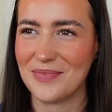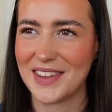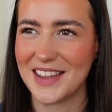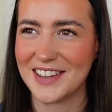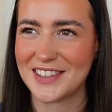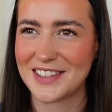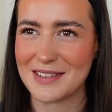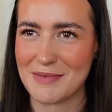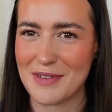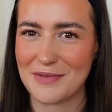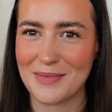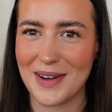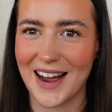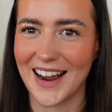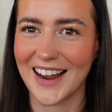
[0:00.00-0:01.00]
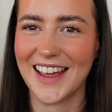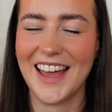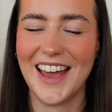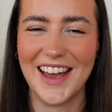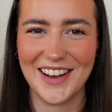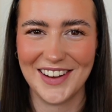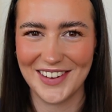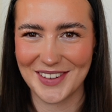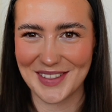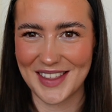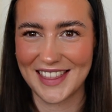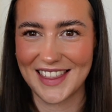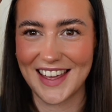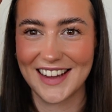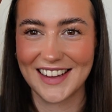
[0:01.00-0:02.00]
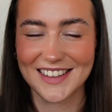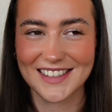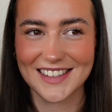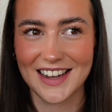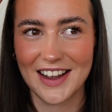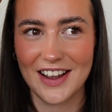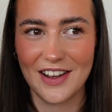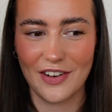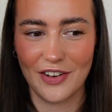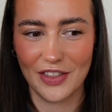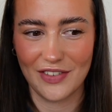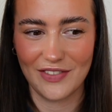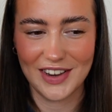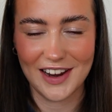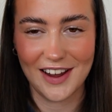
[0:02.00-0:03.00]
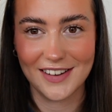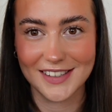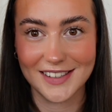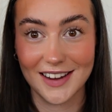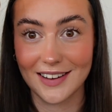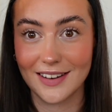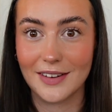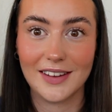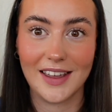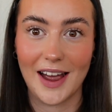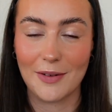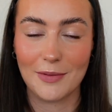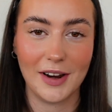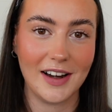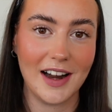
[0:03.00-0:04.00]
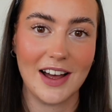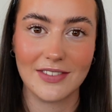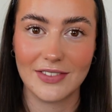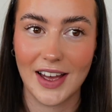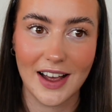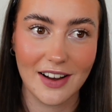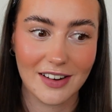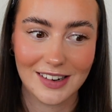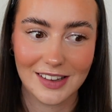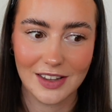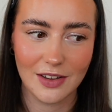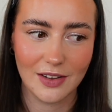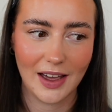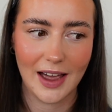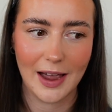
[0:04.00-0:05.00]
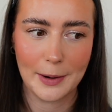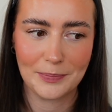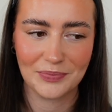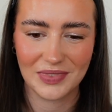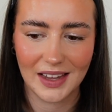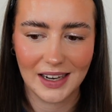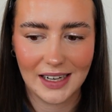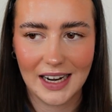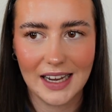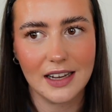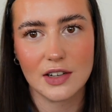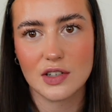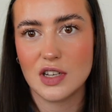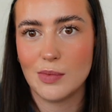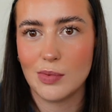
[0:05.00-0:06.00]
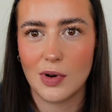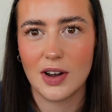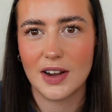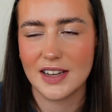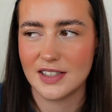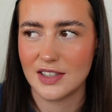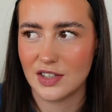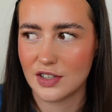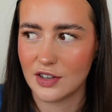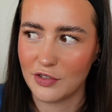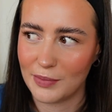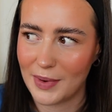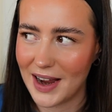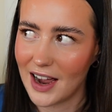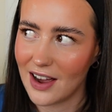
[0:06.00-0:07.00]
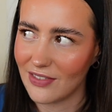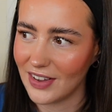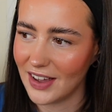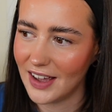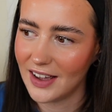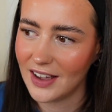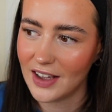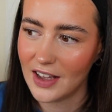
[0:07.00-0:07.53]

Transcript: in some of my other videos. Like, yeah, we don't have aircon in the UK. Like supermarkets and stuff might have it,